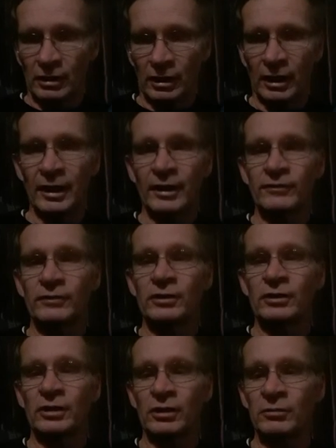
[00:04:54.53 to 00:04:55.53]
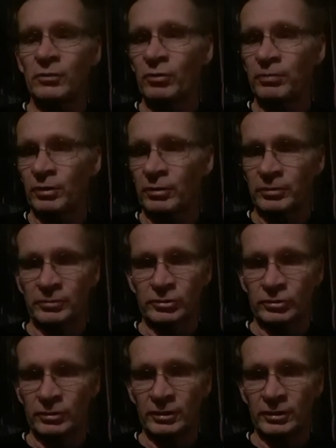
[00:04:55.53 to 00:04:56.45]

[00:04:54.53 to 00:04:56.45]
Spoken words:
I have no more problems